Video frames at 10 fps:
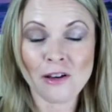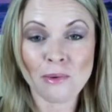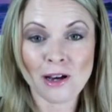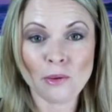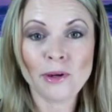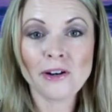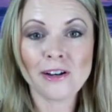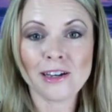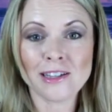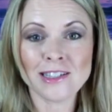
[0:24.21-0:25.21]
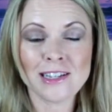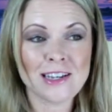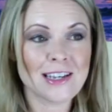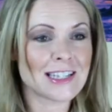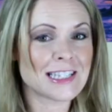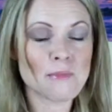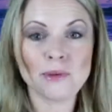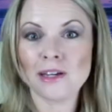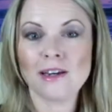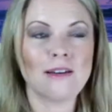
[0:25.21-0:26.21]
about periods is
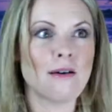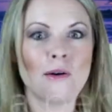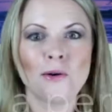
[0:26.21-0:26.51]
simply,